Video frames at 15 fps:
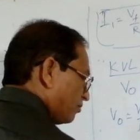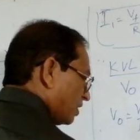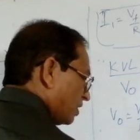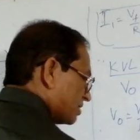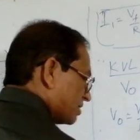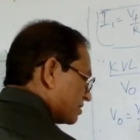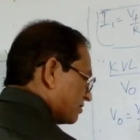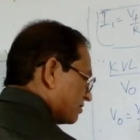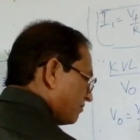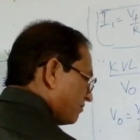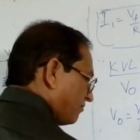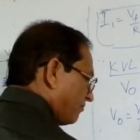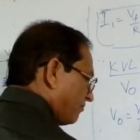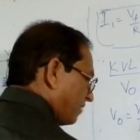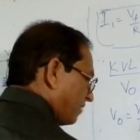plus
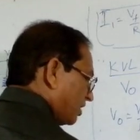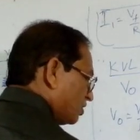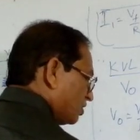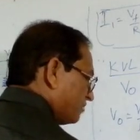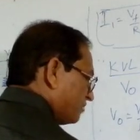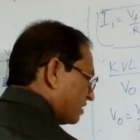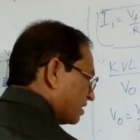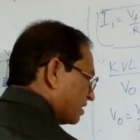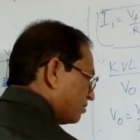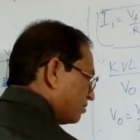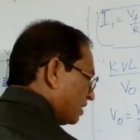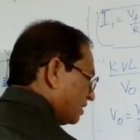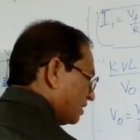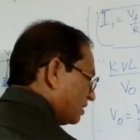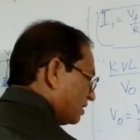5 divided
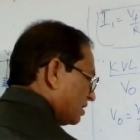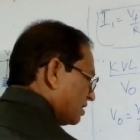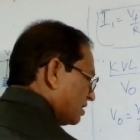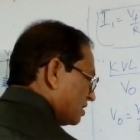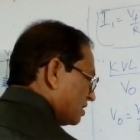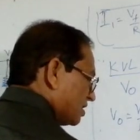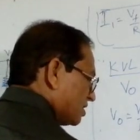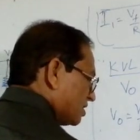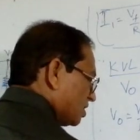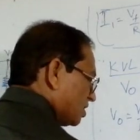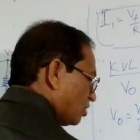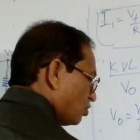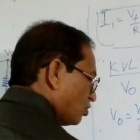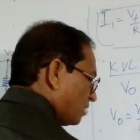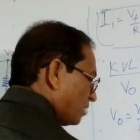by
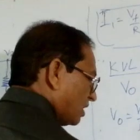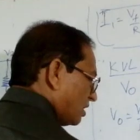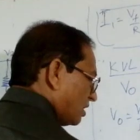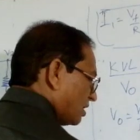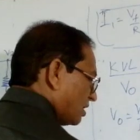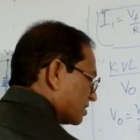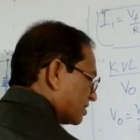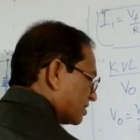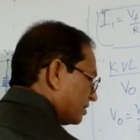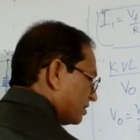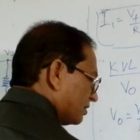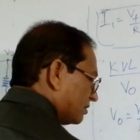j omega rc